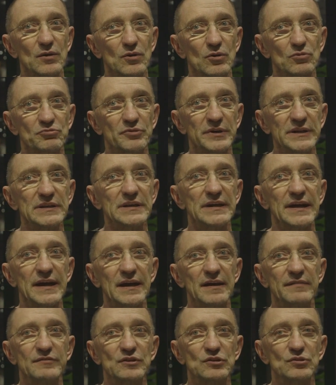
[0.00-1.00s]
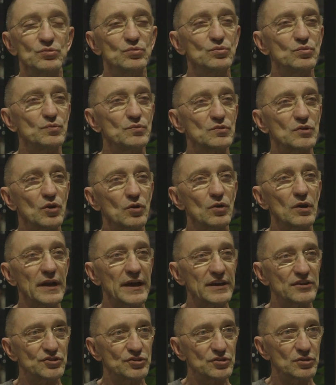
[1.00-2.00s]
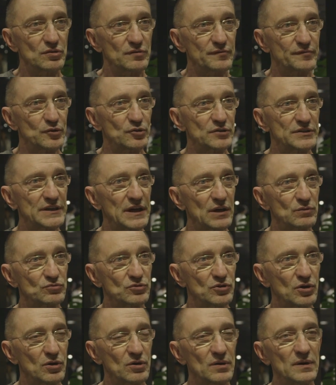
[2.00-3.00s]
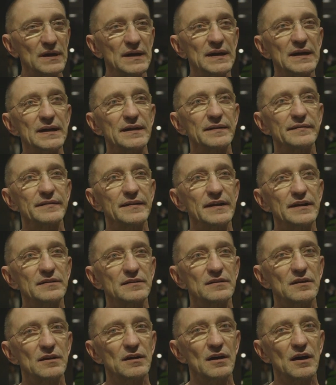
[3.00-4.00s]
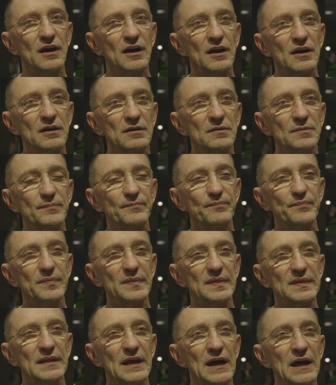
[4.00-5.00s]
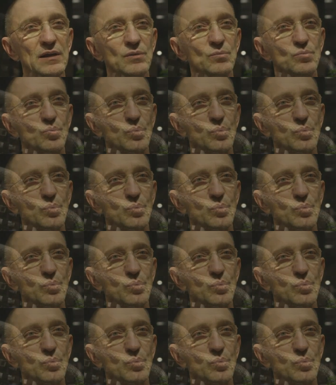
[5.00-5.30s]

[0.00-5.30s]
already have two collections for the outdoor that are done